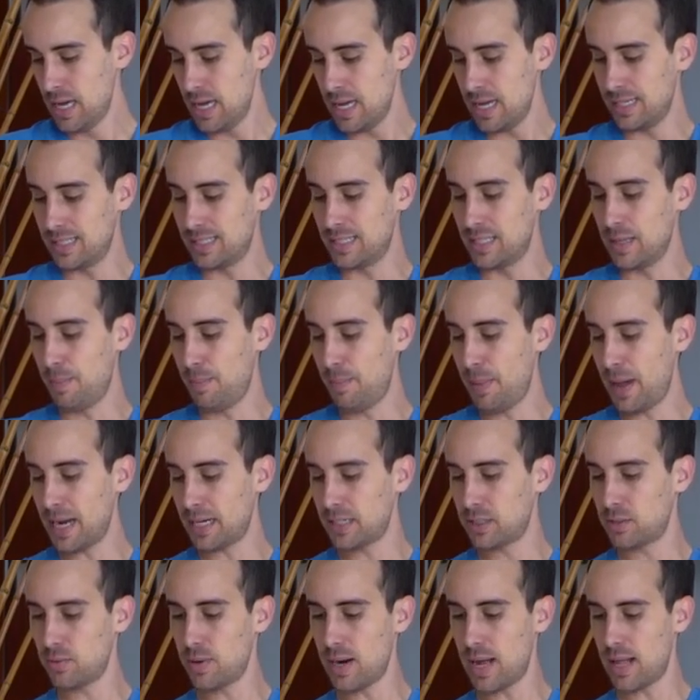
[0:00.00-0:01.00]
is the
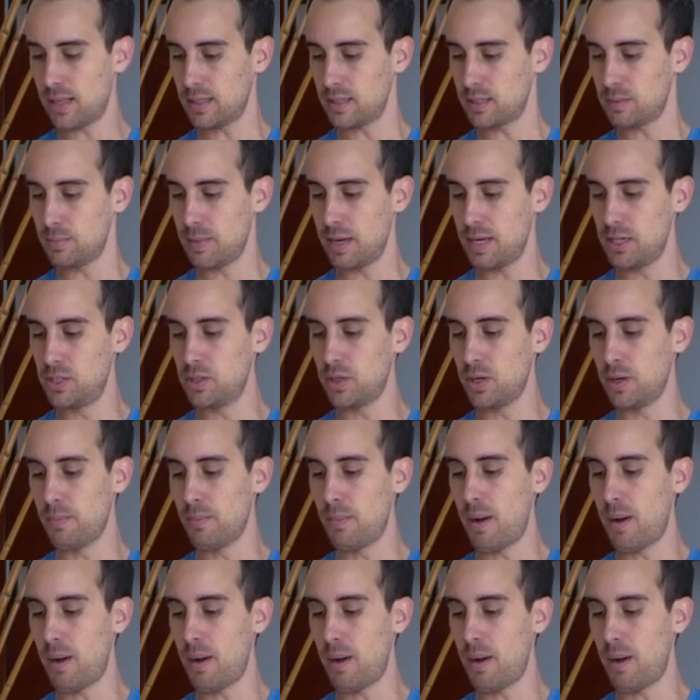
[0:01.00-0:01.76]
pectoralis major and